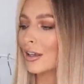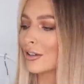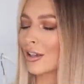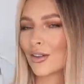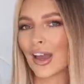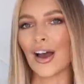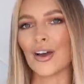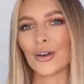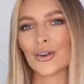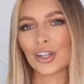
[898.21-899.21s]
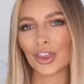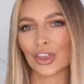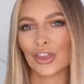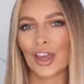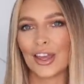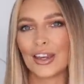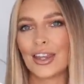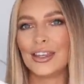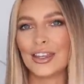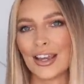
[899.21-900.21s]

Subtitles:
So yeah, a good thin